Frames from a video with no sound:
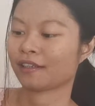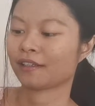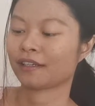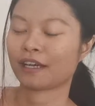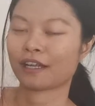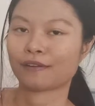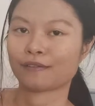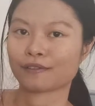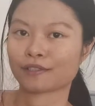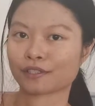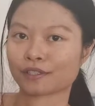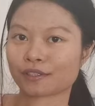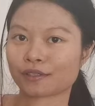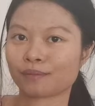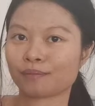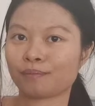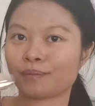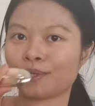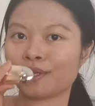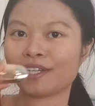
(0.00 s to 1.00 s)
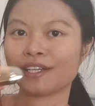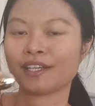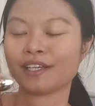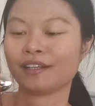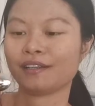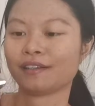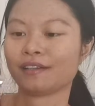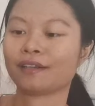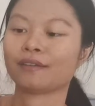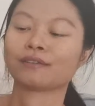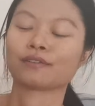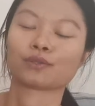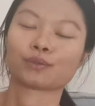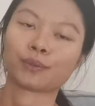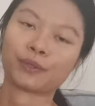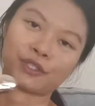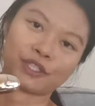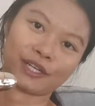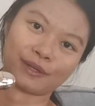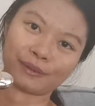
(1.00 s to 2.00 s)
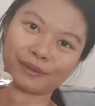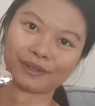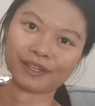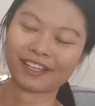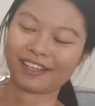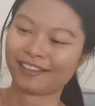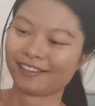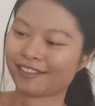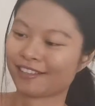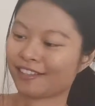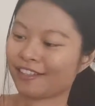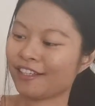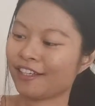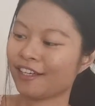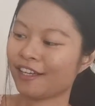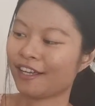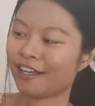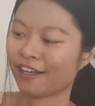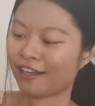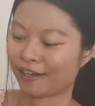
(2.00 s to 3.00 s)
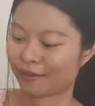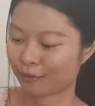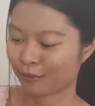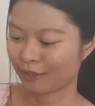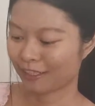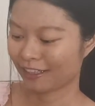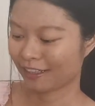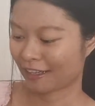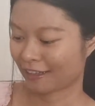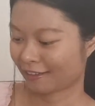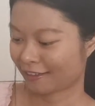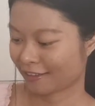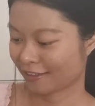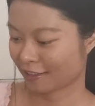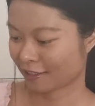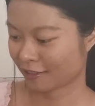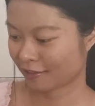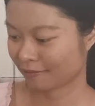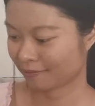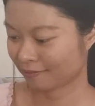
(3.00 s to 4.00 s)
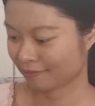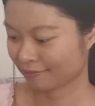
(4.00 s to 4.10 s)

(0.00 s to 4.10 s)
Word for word: kind of just put it in and switch out your case. And I really like this.